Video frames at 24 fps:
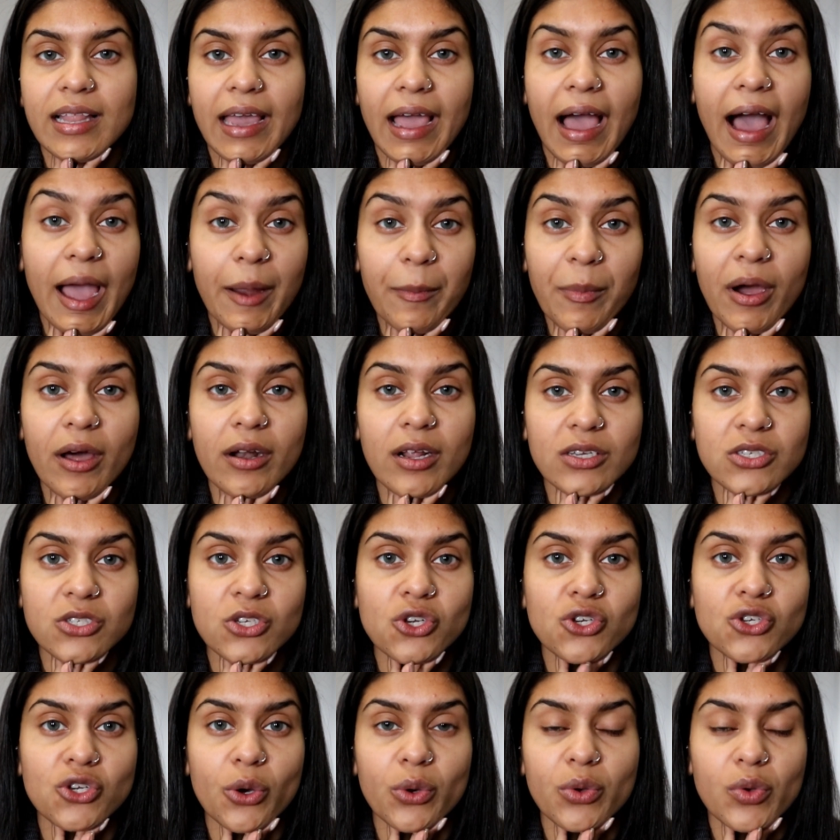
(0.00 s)
eye products
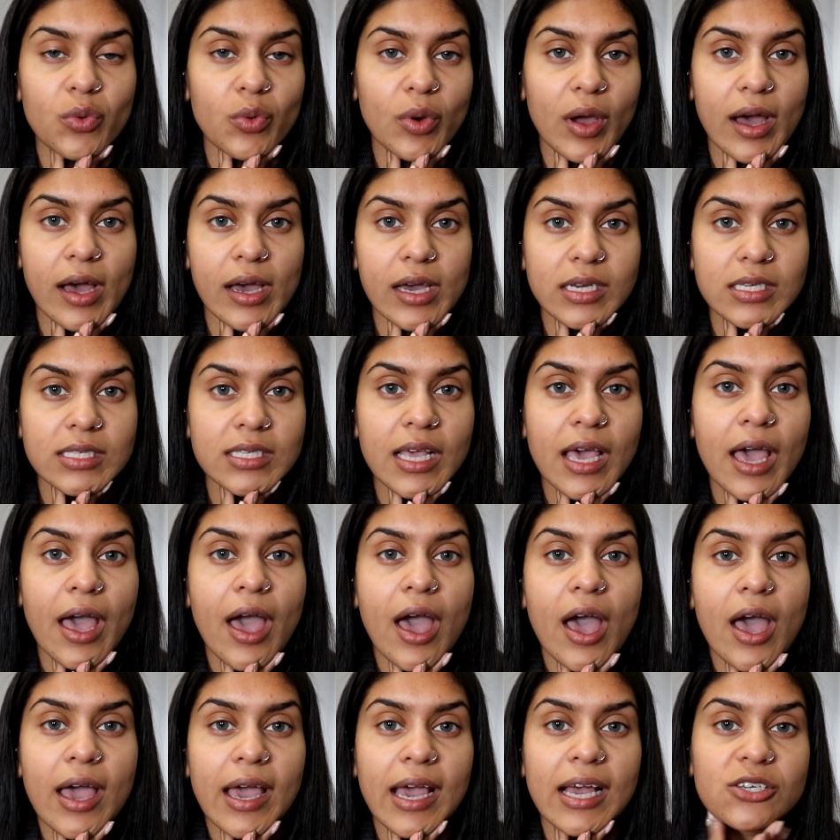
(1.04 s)
to show you guys.
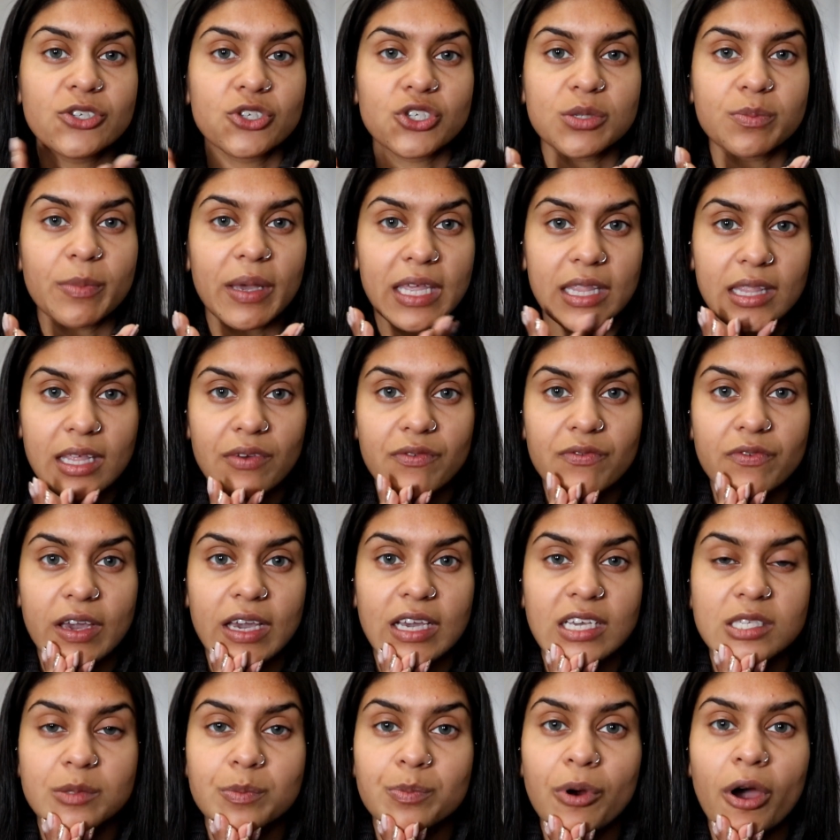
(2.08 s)
It's just mainly
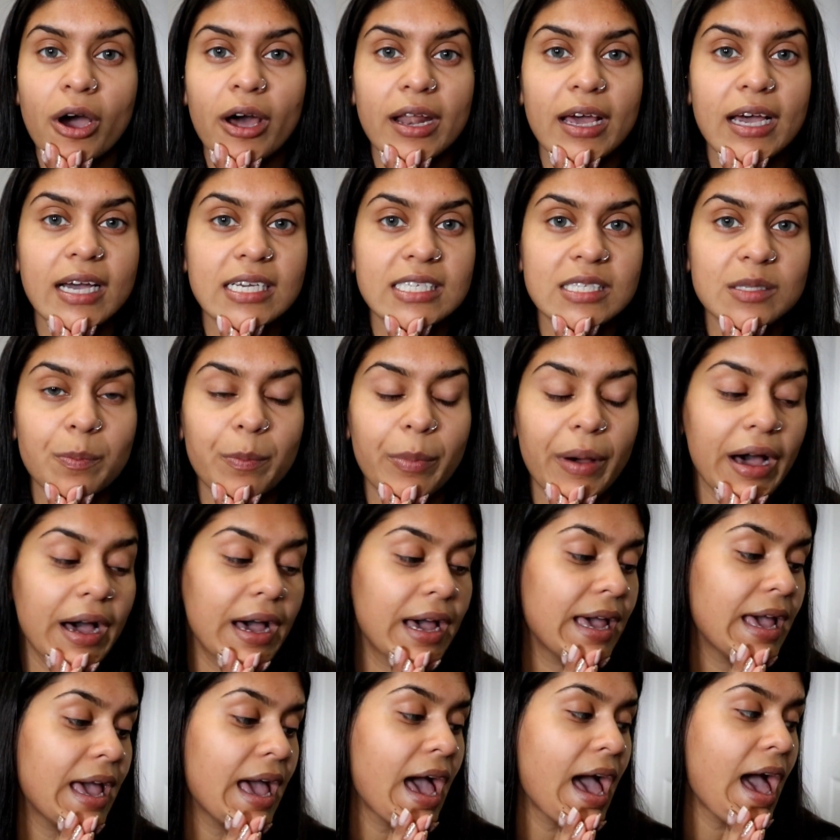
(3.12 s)
face products,
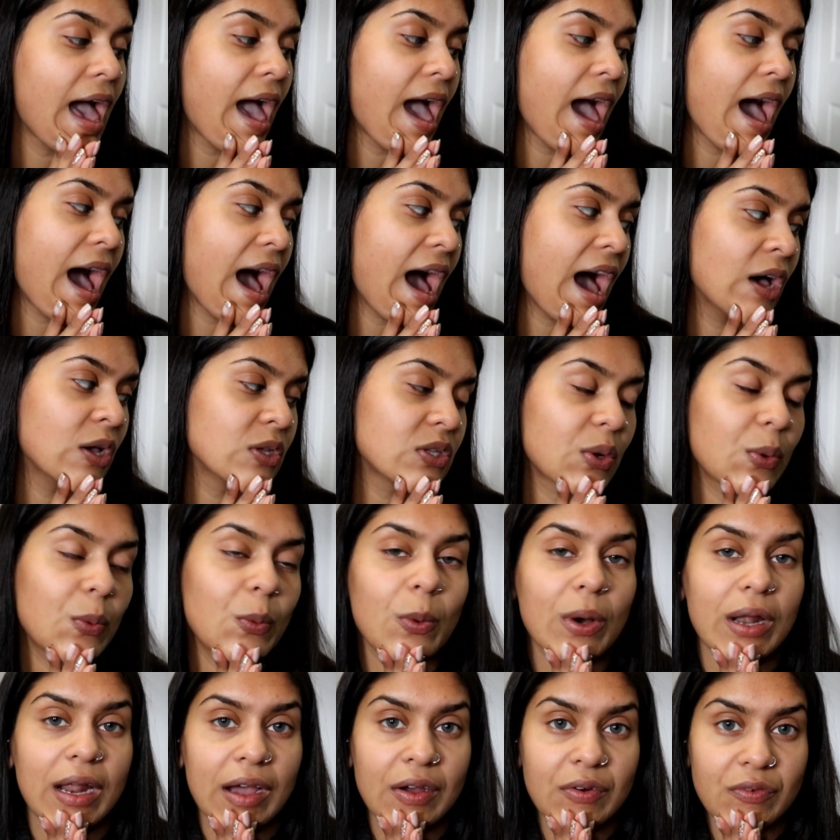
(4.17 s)
but I was like,
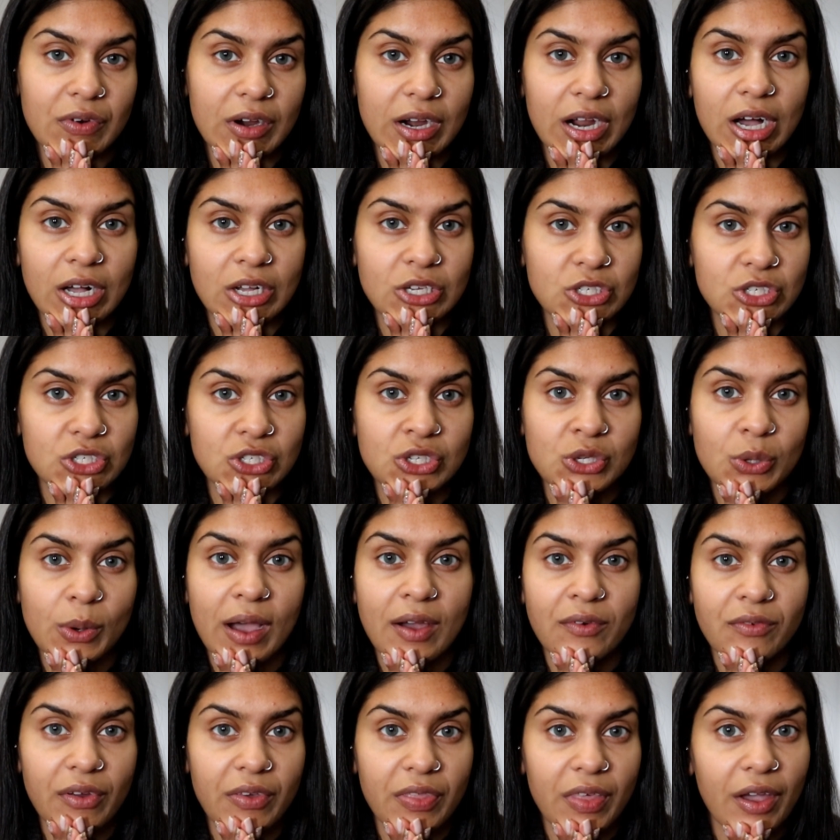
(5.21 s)
whatever, I'll just do
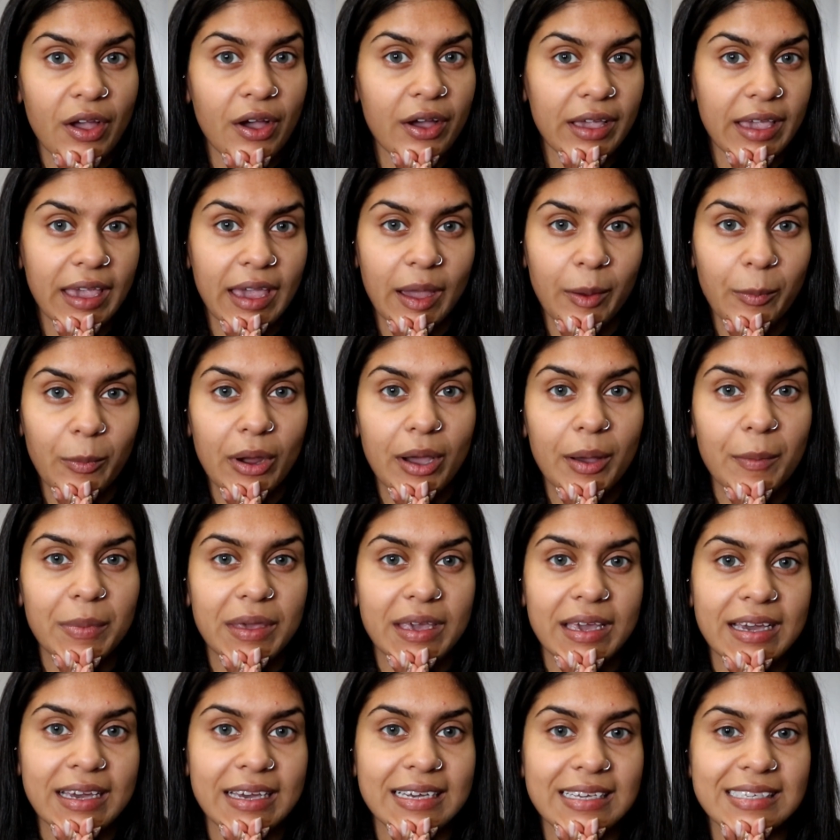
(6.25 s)
everything on camera
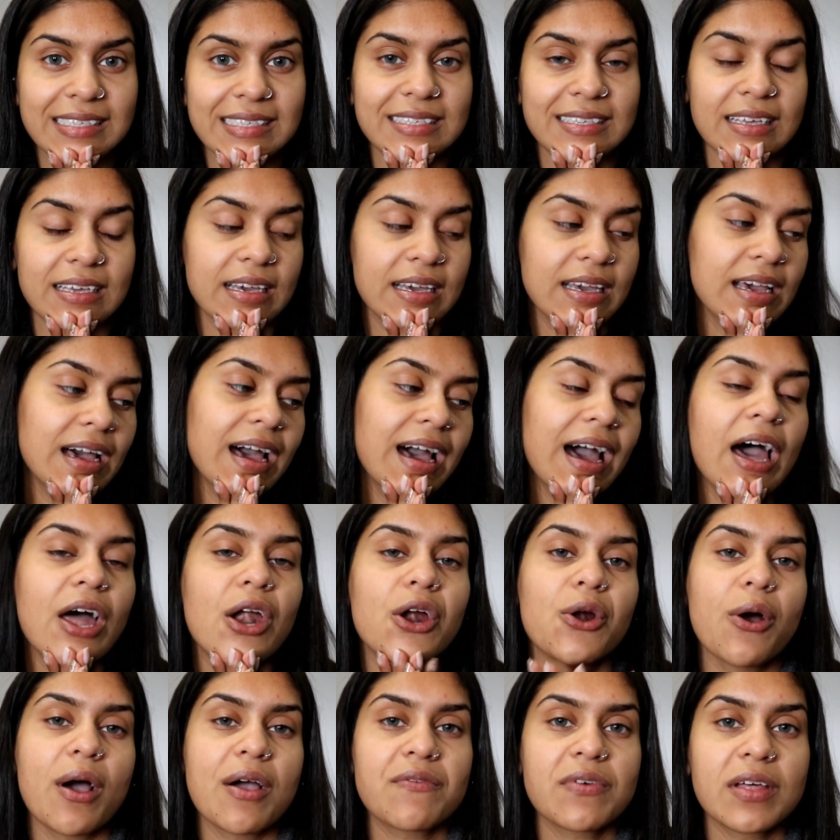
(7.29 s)
because I
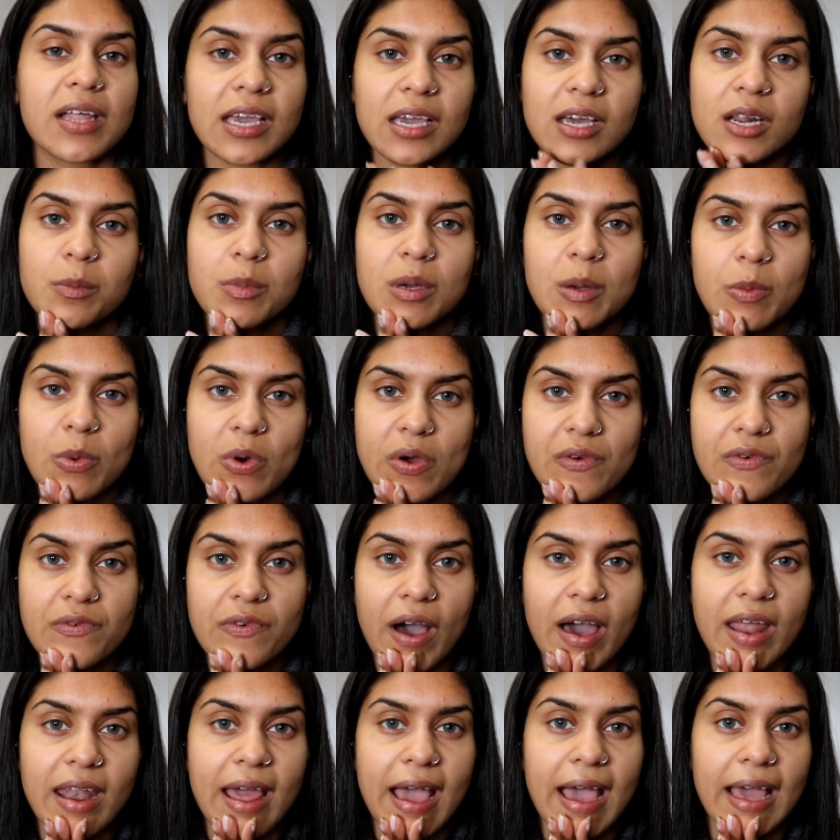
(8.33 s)
don't know, I feel like it'll be more
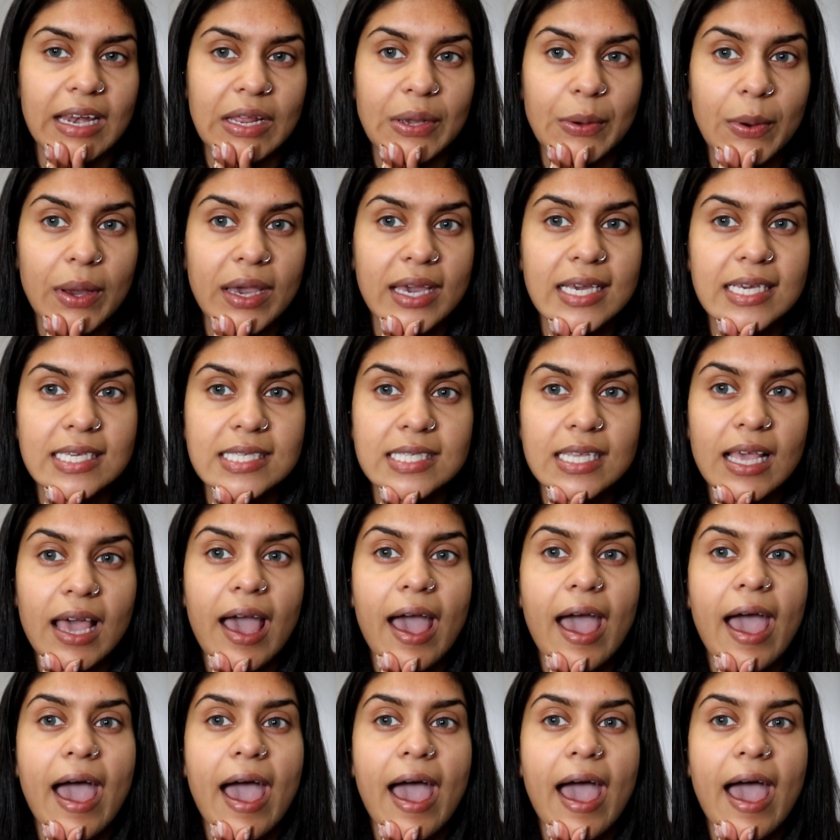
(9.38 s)
fun anyways,